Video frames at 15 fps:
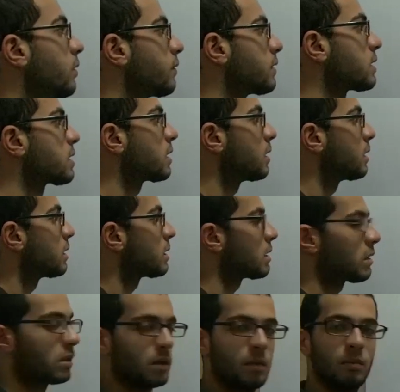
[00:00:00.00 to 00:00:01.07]
nervous
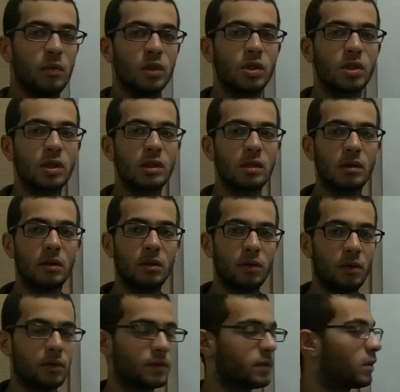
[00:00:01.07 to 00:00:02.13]
system which is the
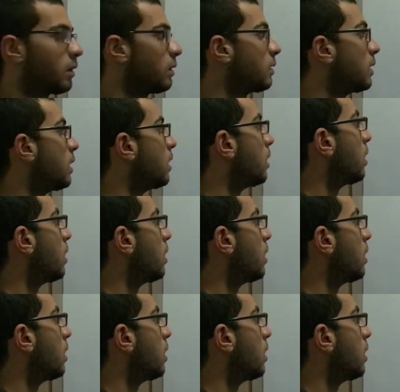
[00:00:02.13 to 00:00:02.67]
nerve cell